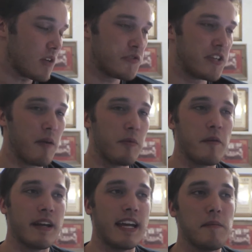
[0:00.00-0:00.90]
So yeah, we
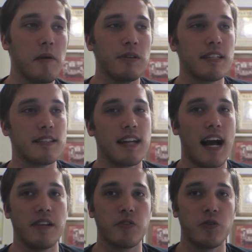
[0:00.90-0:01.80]
we came up with this in
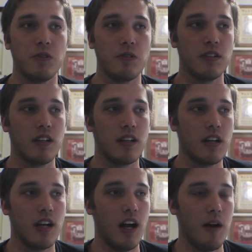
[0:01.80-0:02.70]
high school,
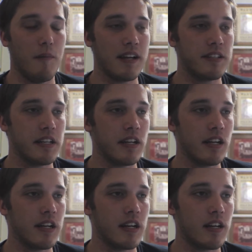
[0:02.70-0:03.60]
uh, my senior
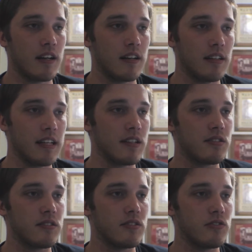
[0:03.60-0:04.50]
year,
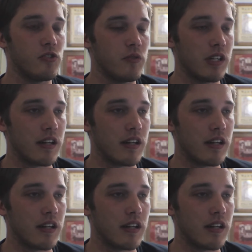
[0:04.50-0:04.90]
Leah's junior